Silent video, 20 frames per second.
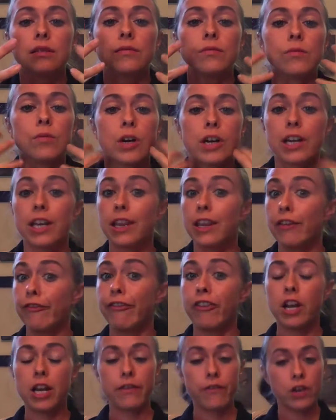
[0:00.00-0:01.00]
work in the
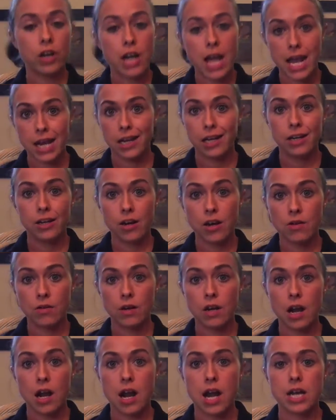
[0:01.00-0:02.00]
front of your neck at your own
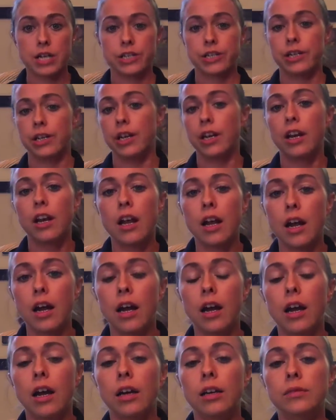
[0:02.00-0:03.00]
caution.
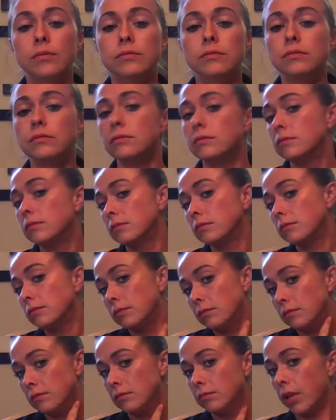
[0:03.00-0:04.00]

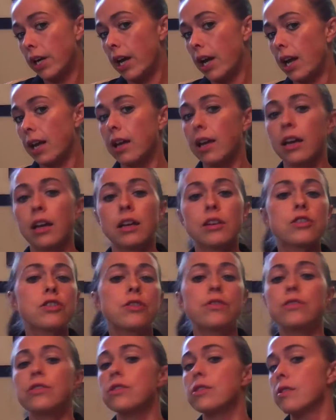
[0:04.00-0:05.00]
But I kind of
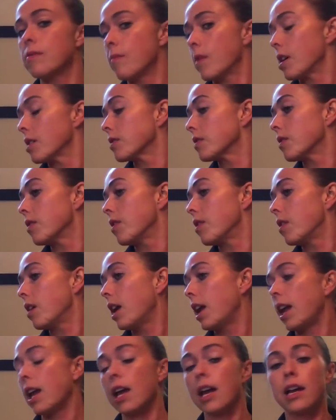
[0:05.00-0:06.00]
showed you the muscle,
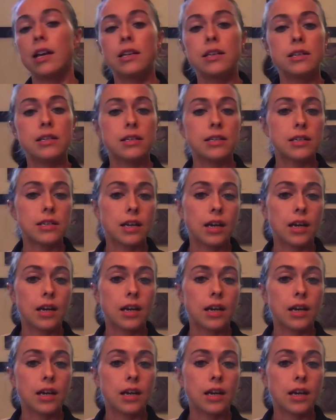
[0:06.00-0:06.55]
and